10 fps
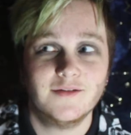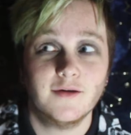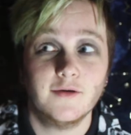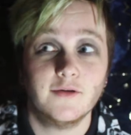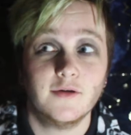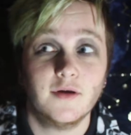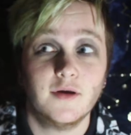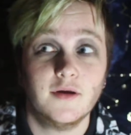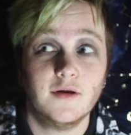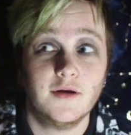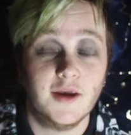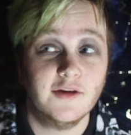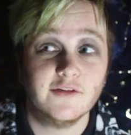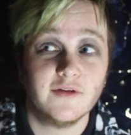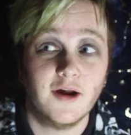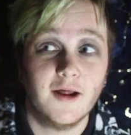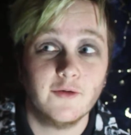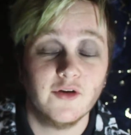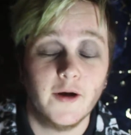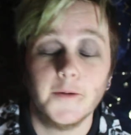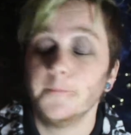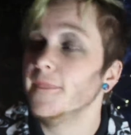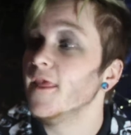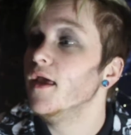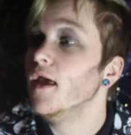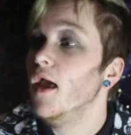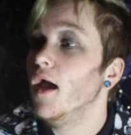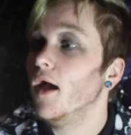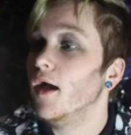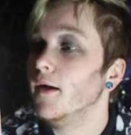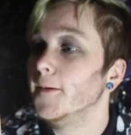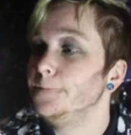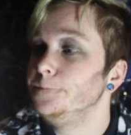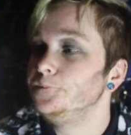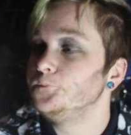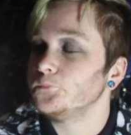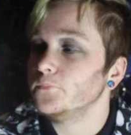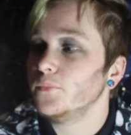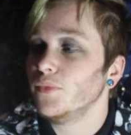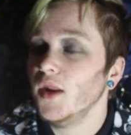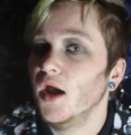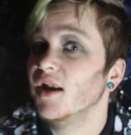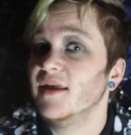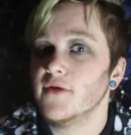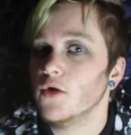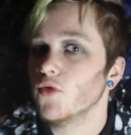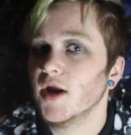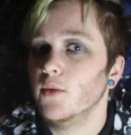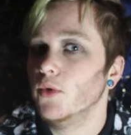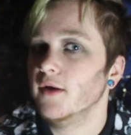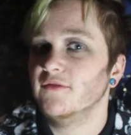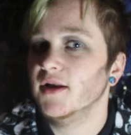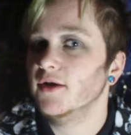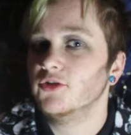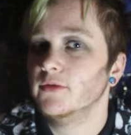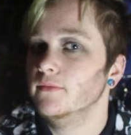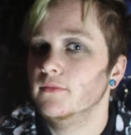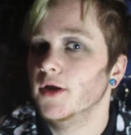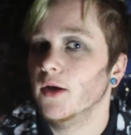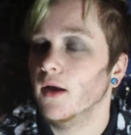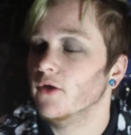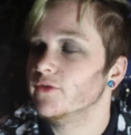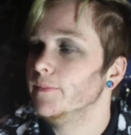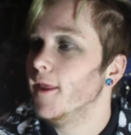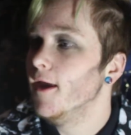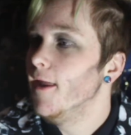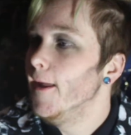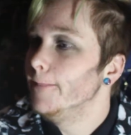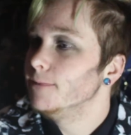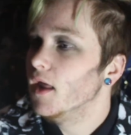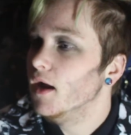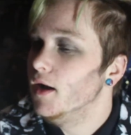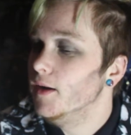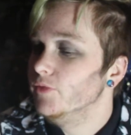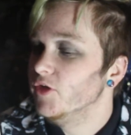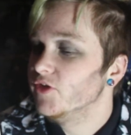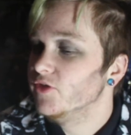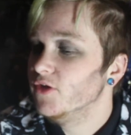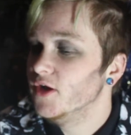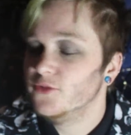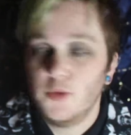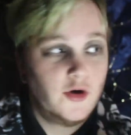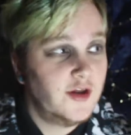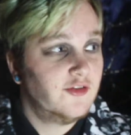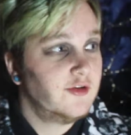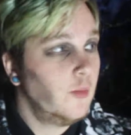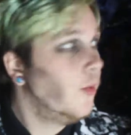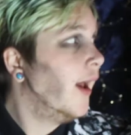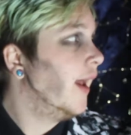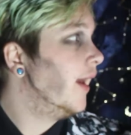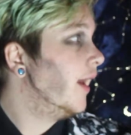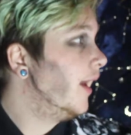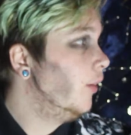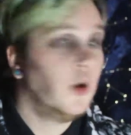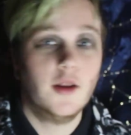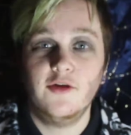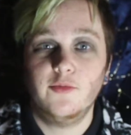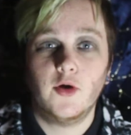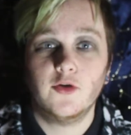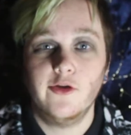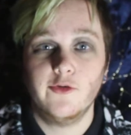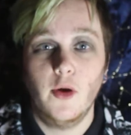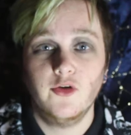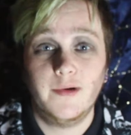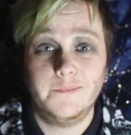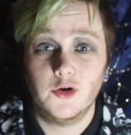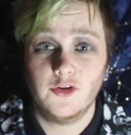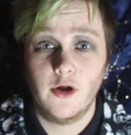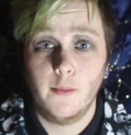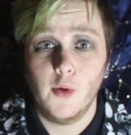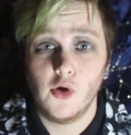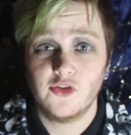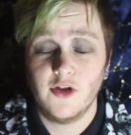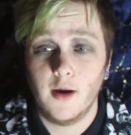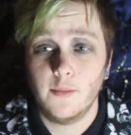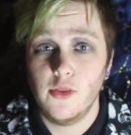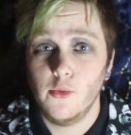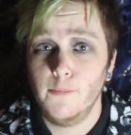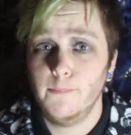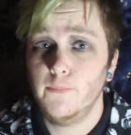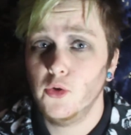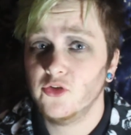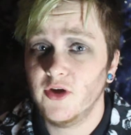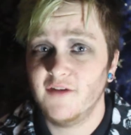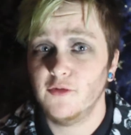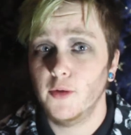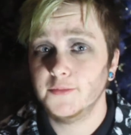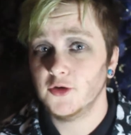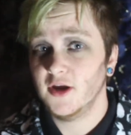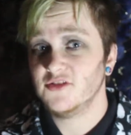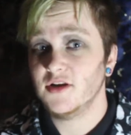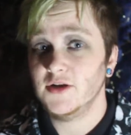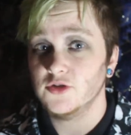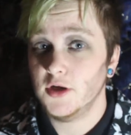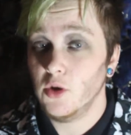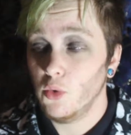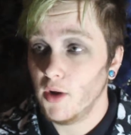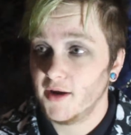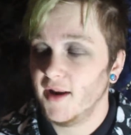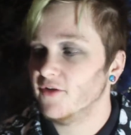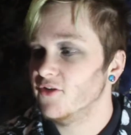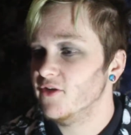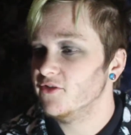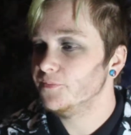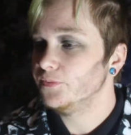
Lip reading: There is geese flying outside. I live in a really weird village. Don't ask. This first book is somewhere in one of these boxes. Most of my books are boxed up. The books I have on my bookcase are literally all I can access.